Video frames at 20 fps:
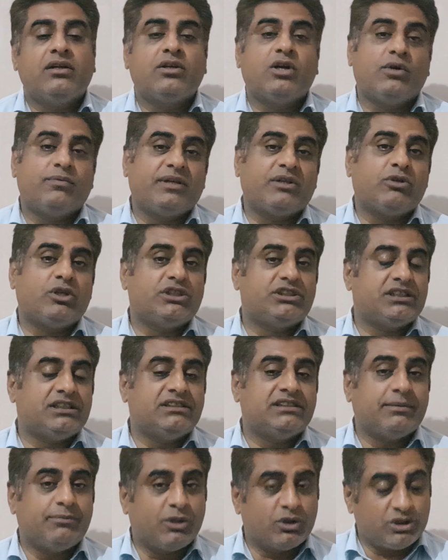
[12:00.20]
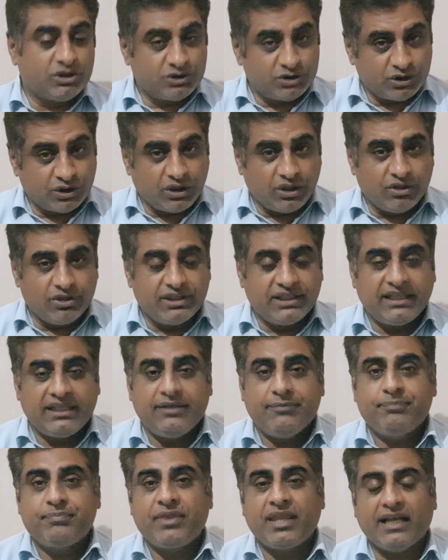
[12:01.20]
Got questions about Social
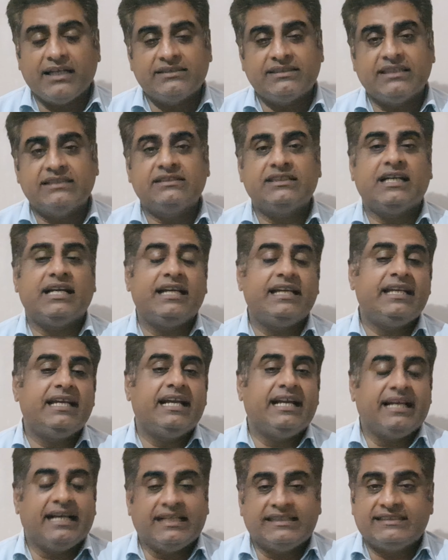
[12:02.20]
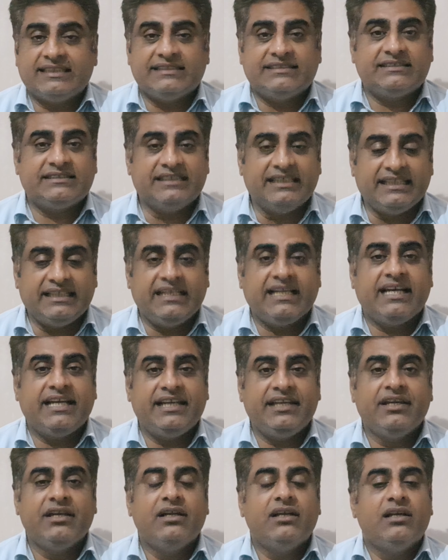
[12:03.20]
Security, SSI,
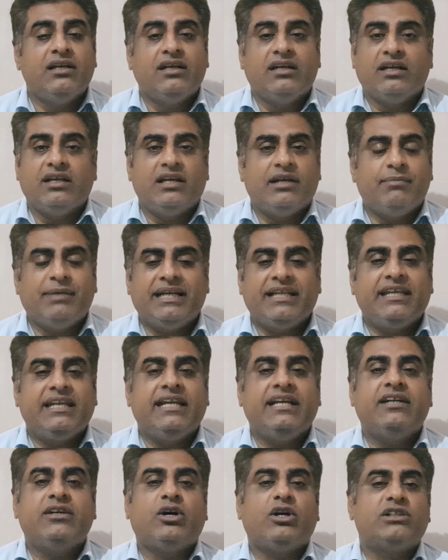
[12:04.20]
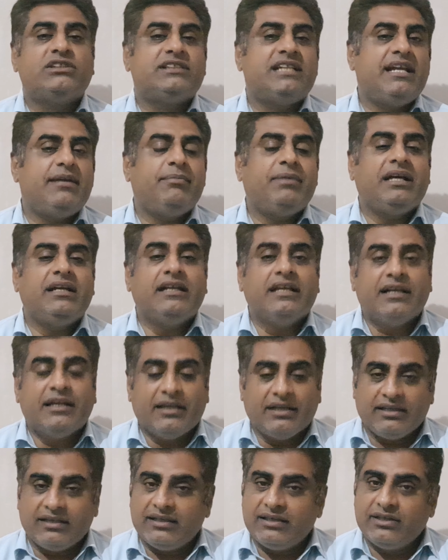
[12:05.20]
SSDI, Medicaid, or SNAP?
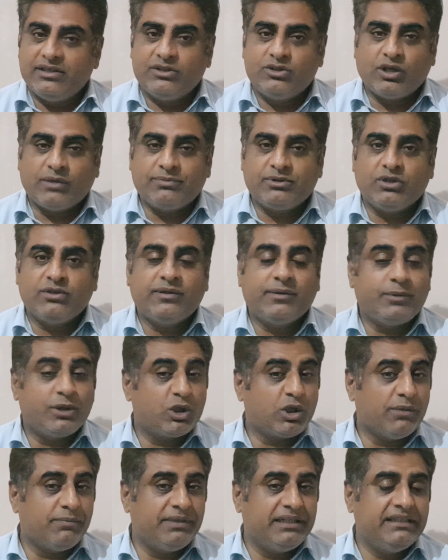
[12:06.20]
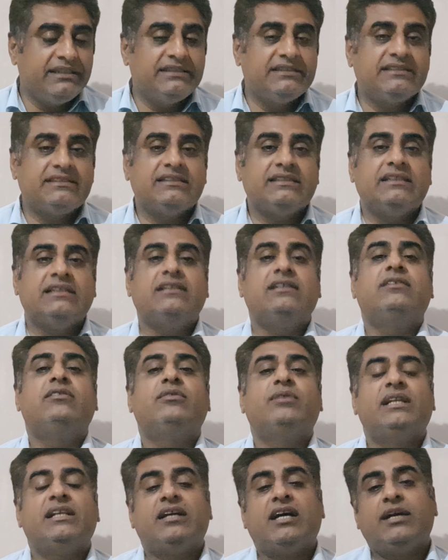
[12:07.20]
Drop them in the comments.
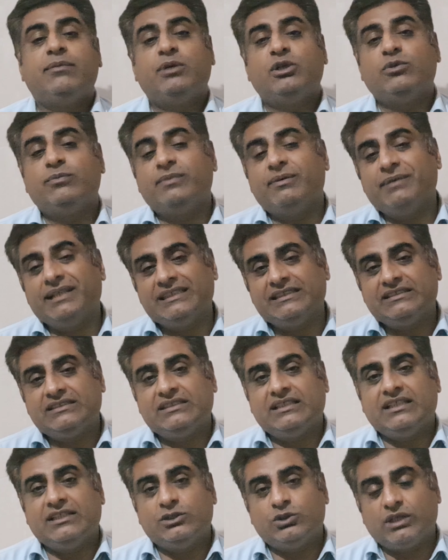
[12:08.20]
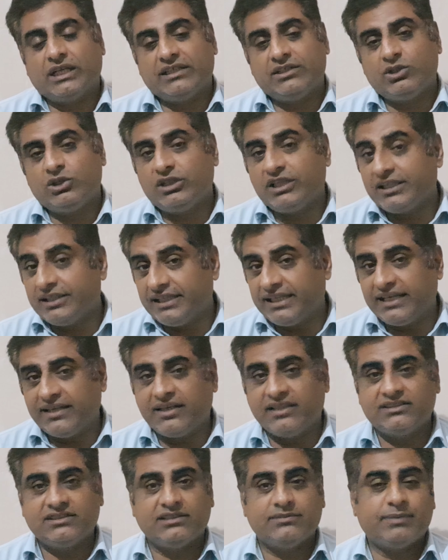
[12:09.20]
I'll do my best to get you clear
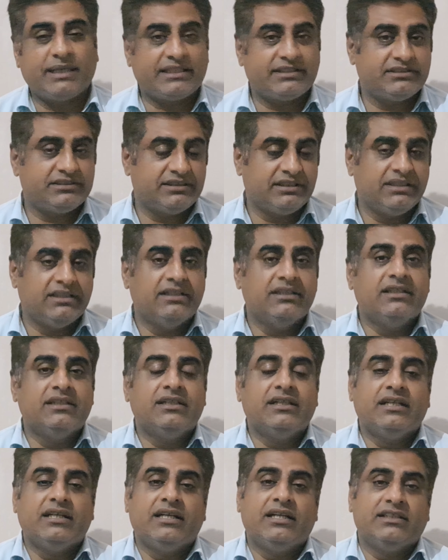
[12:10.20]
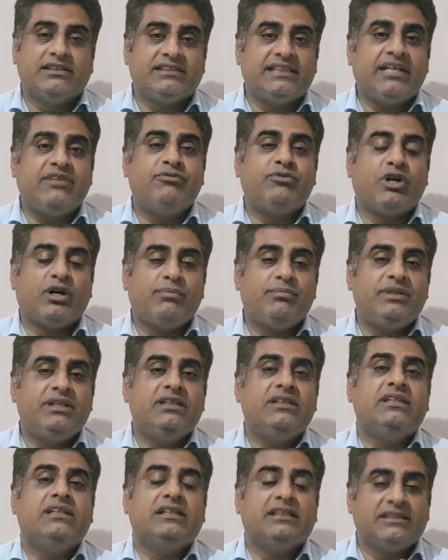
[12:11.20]
answers fast. Stay
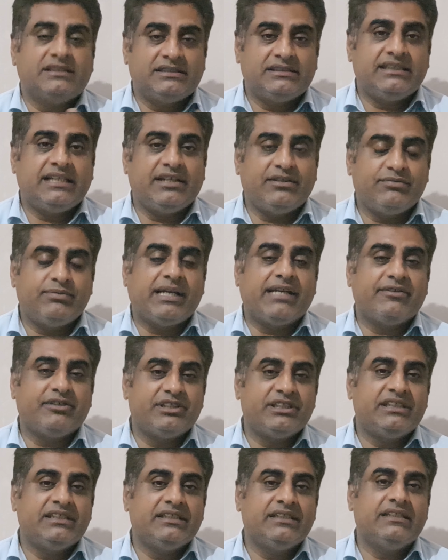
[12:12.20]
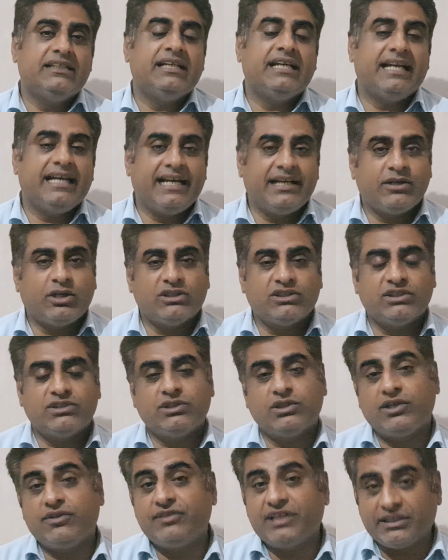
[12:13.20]
informed, stay empowered, and I'll
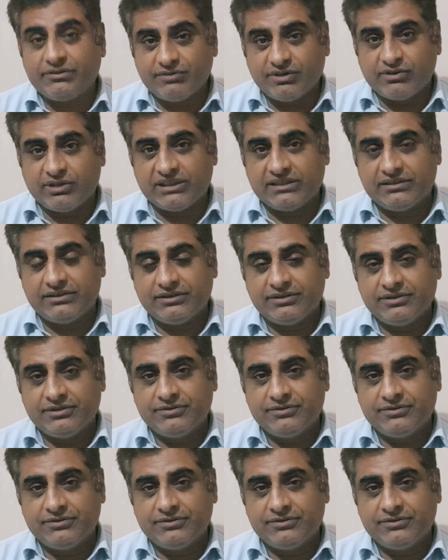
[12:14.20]
see you in the next one.